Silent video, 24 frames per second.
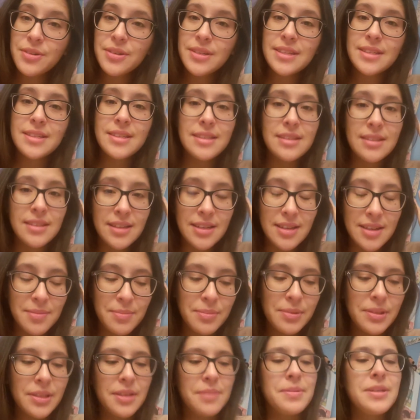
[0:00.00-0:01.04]

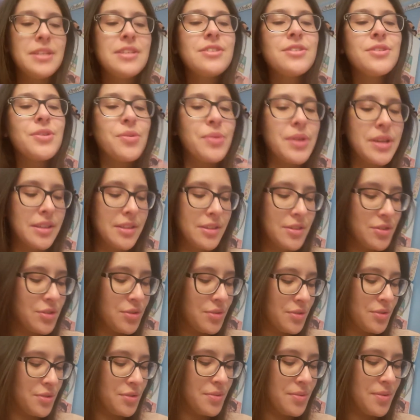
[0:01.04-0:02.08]
Sleep. Let me just quickly
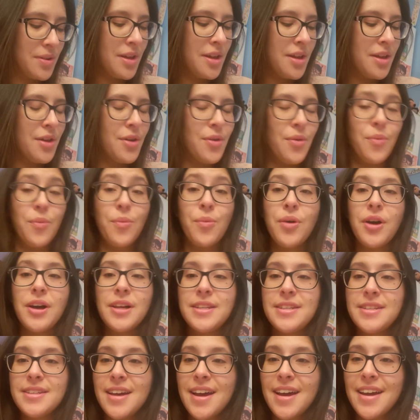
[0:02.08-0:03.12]
show you
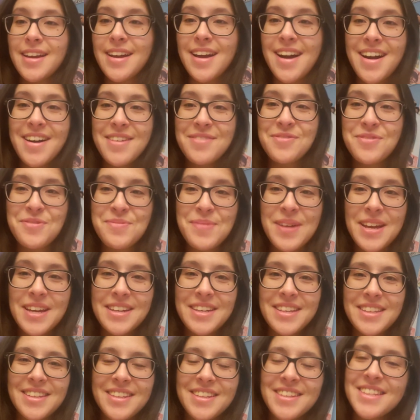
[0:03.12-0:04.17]
what I got for
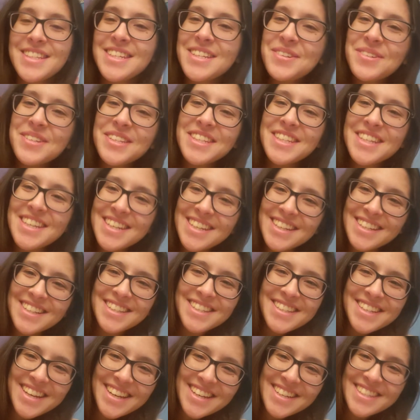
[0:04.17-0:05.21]
my little Secret Santa
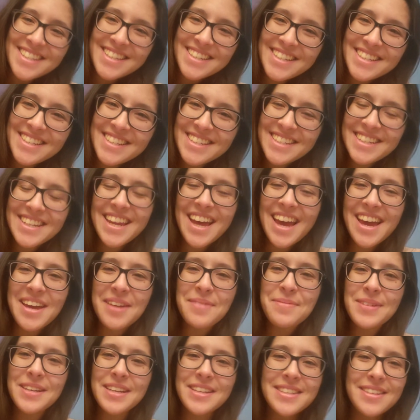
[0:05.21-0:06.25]
exchange that I did
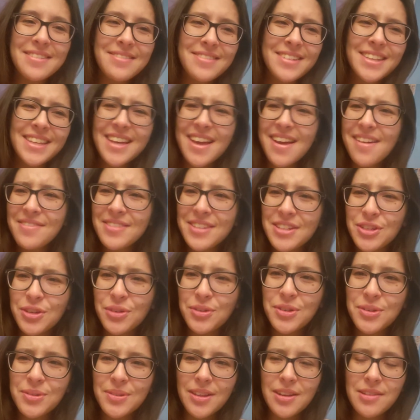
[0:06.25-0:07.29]
today, because I feel like I haven't
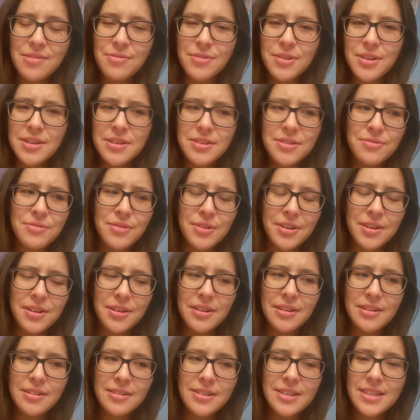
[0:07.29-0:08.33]
shown you a lot of footage
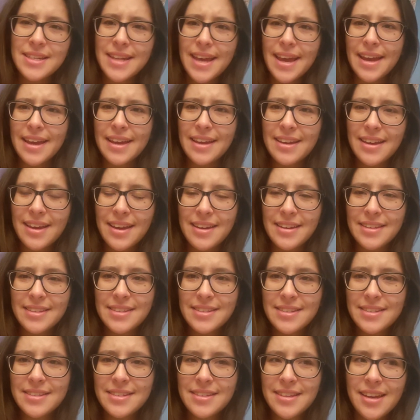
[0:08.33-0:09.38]
for today.
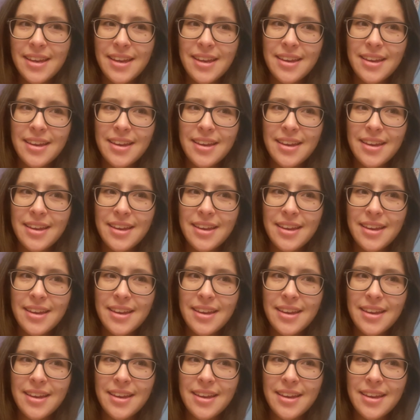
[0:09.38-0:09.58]
It's